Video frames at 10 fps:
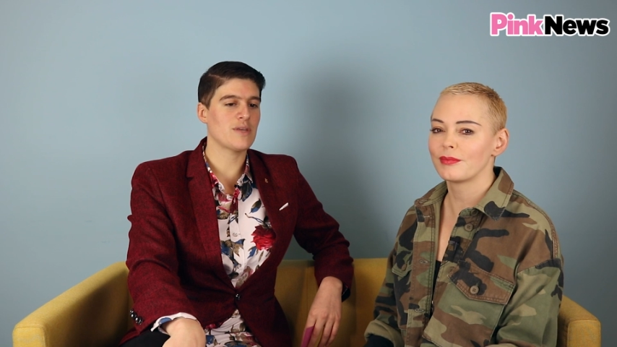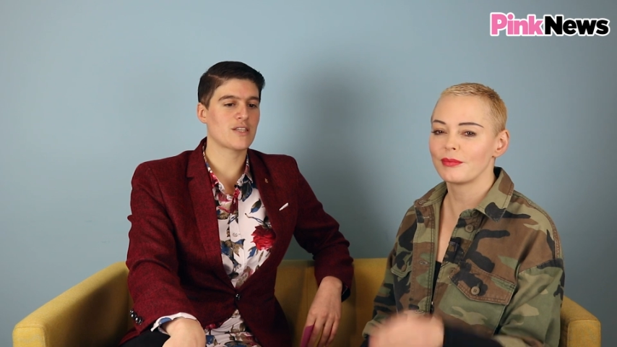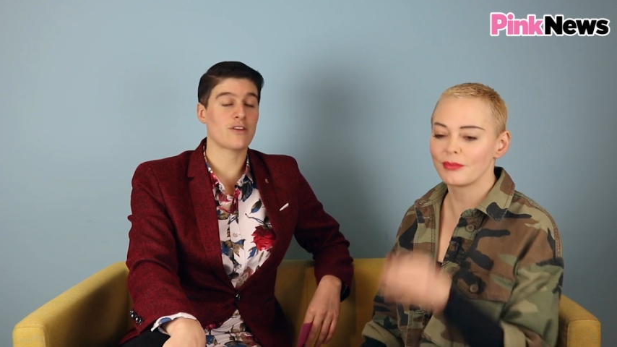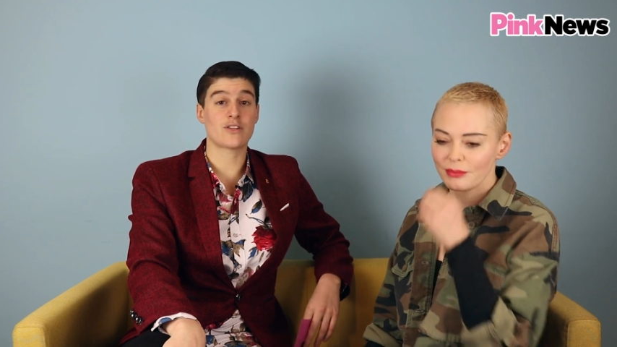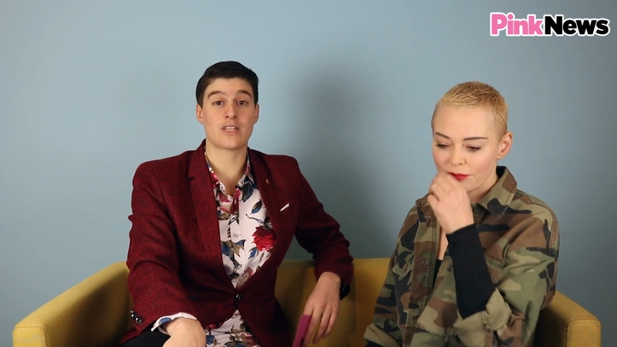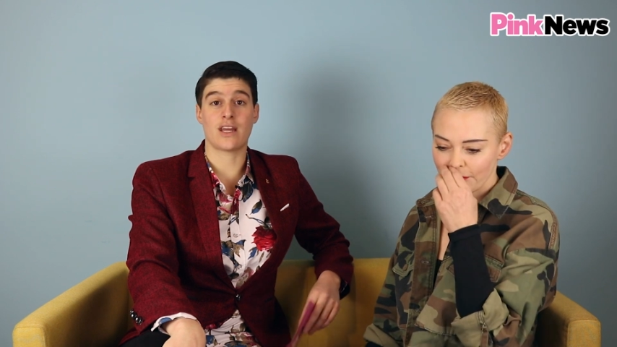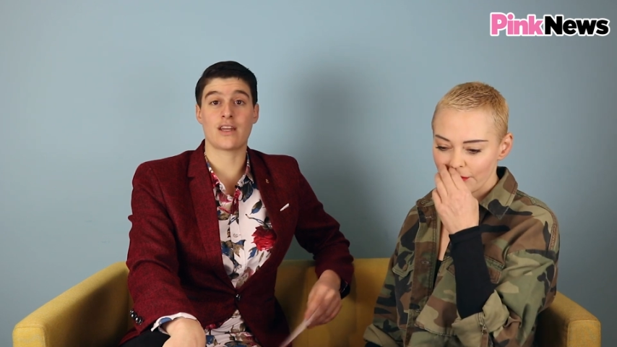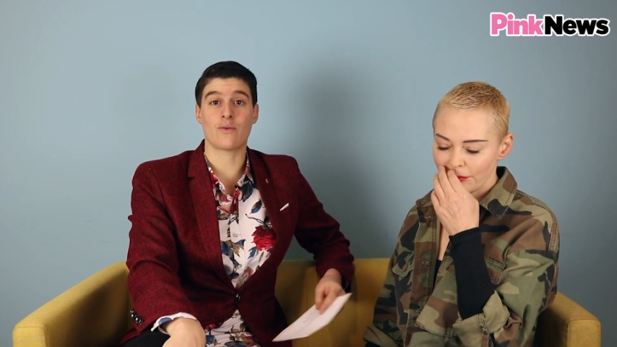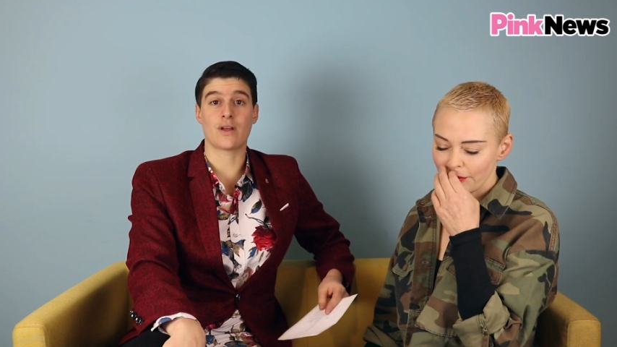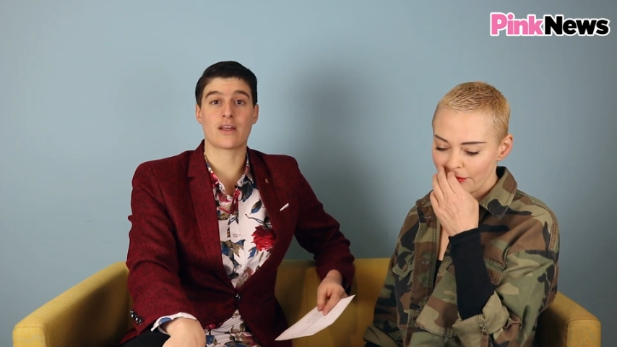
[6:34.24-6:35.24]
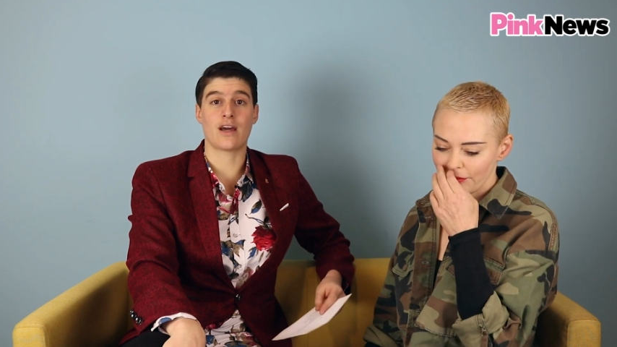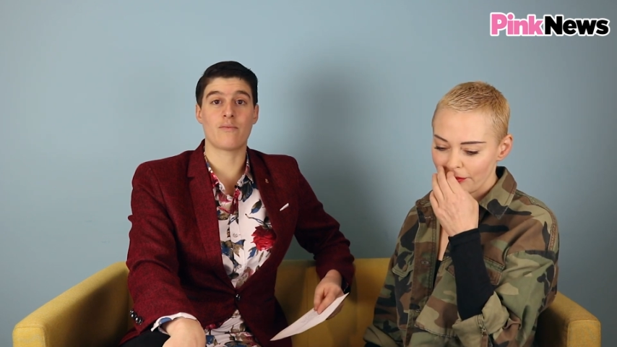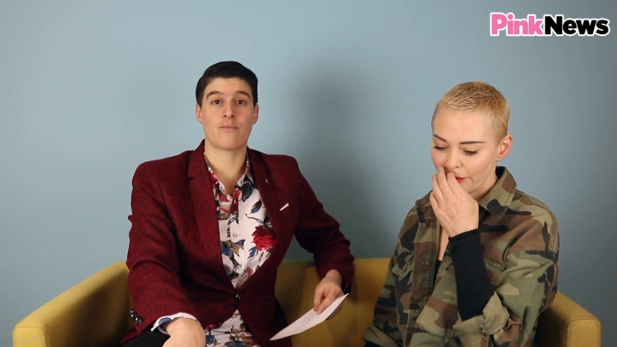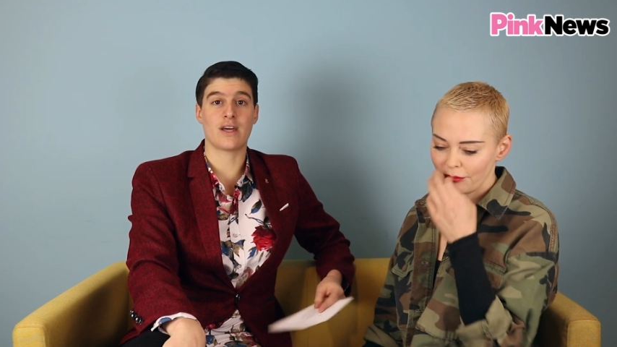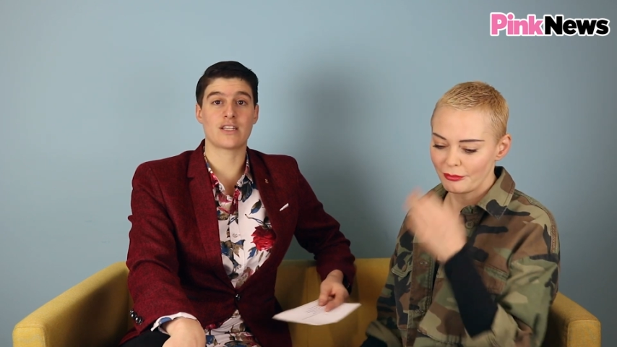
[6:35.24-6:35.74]
Speaker 1: misunderstanding one time.
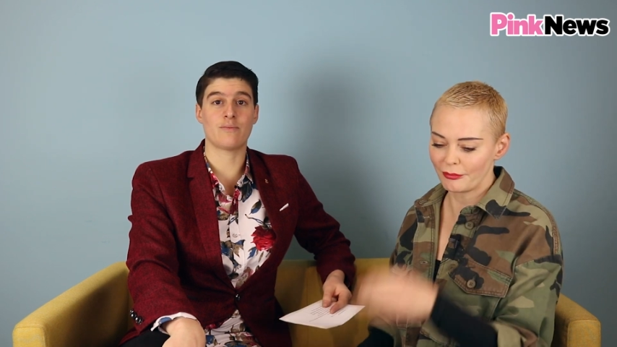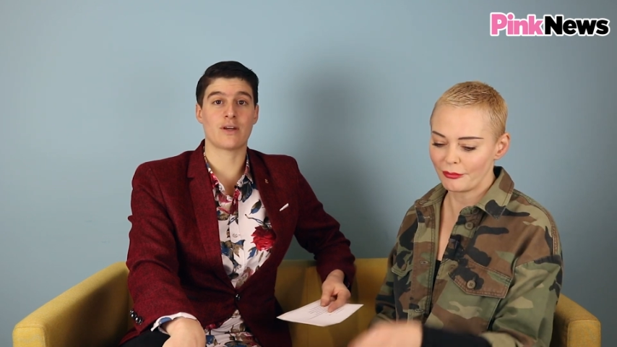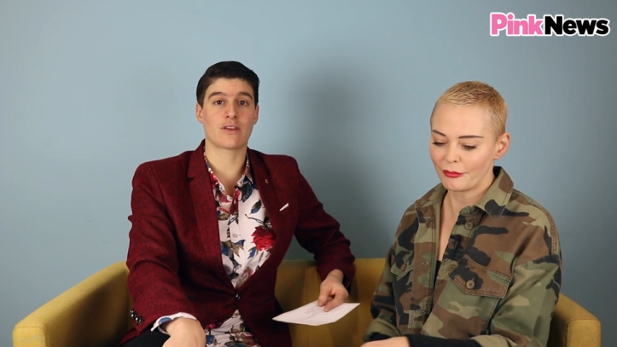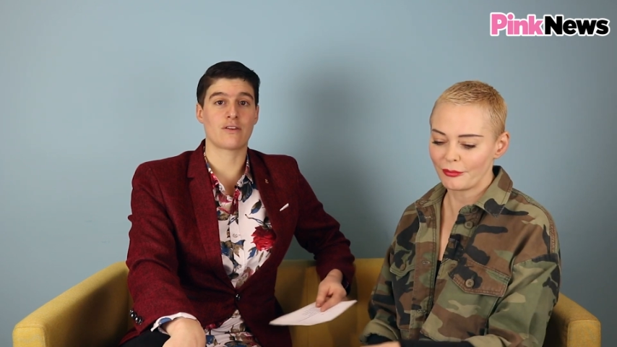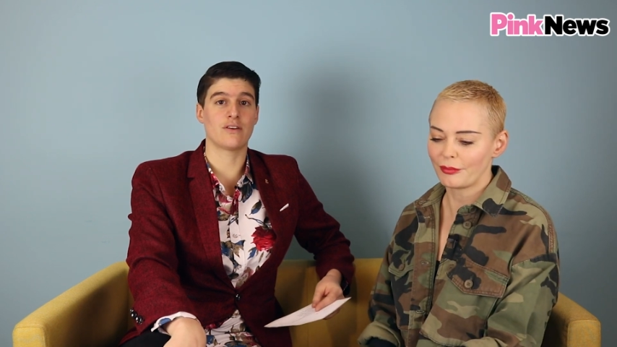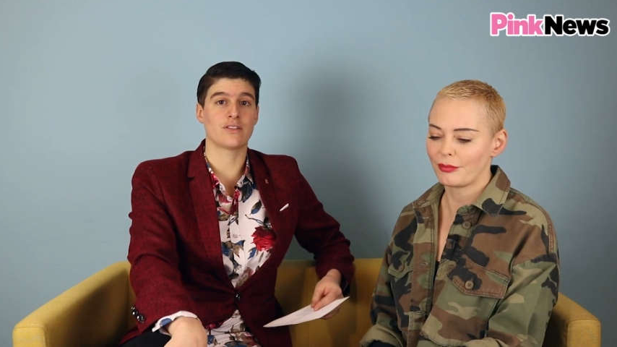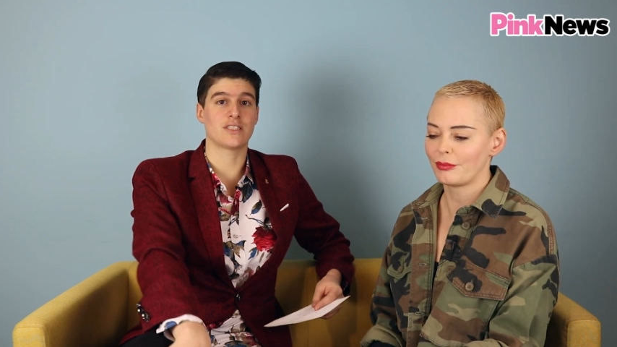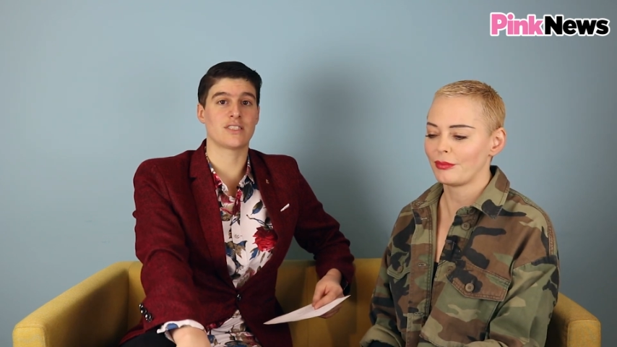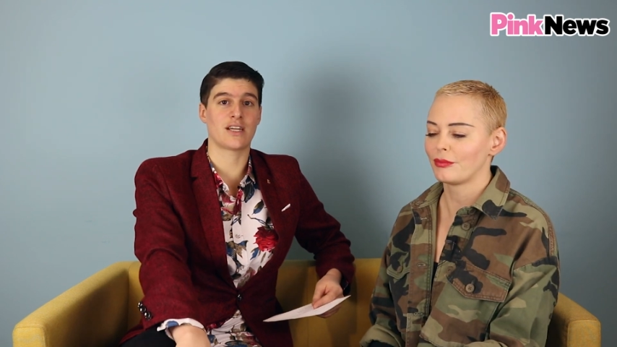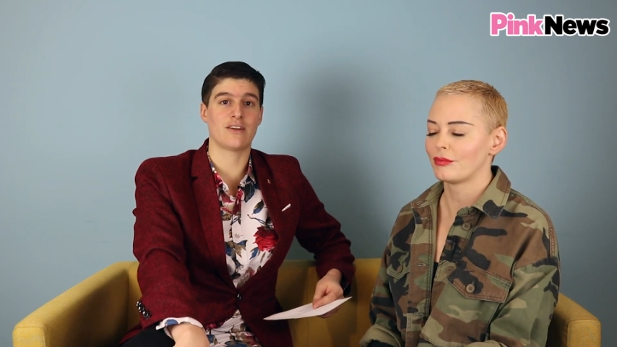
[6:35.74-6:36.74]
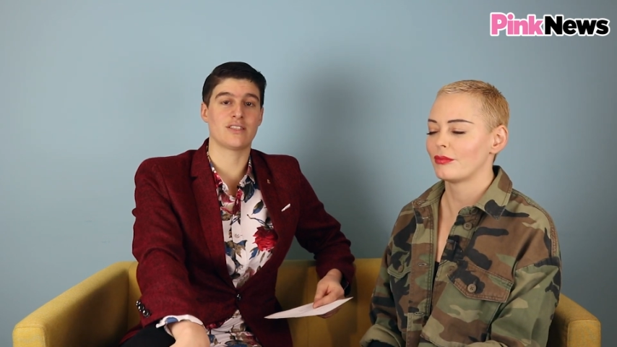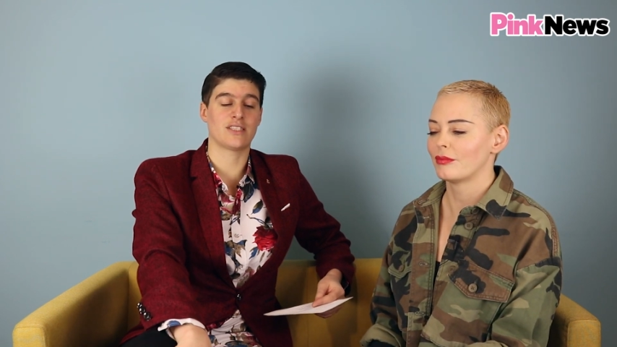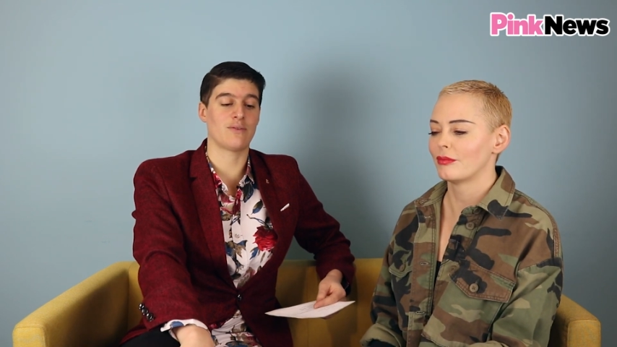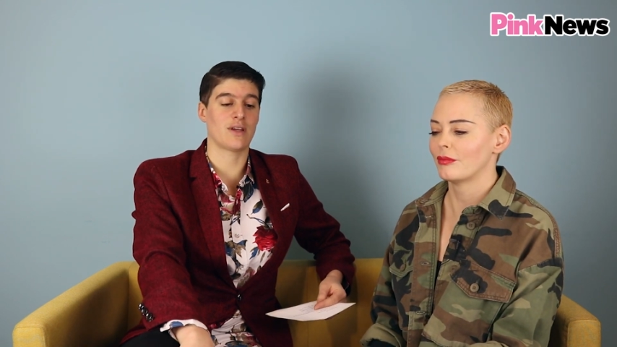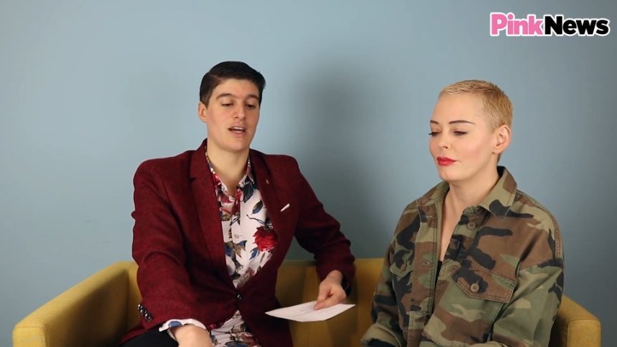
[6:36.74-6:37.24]
That's about the closest thing I would say
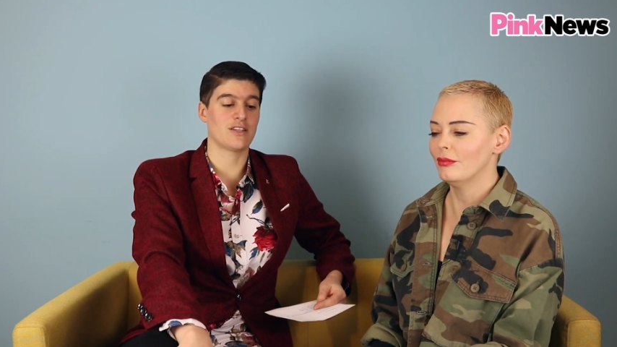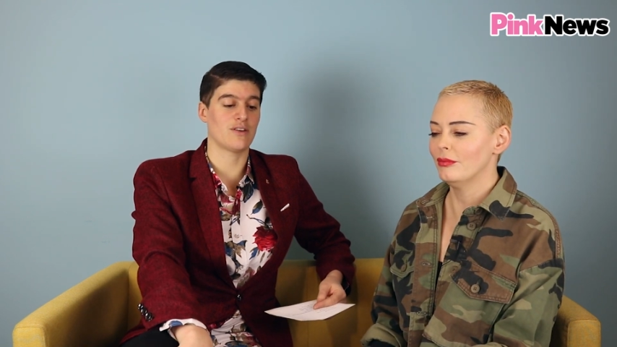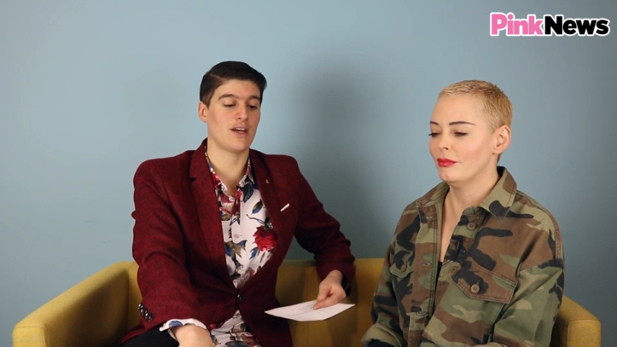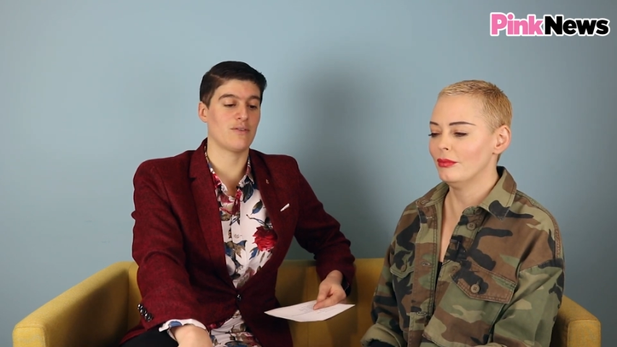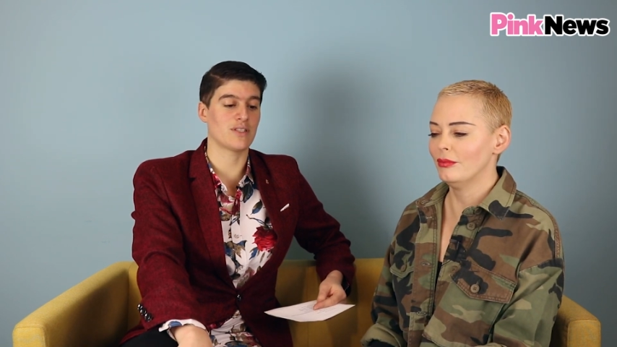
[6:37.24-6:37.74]
we got to it. It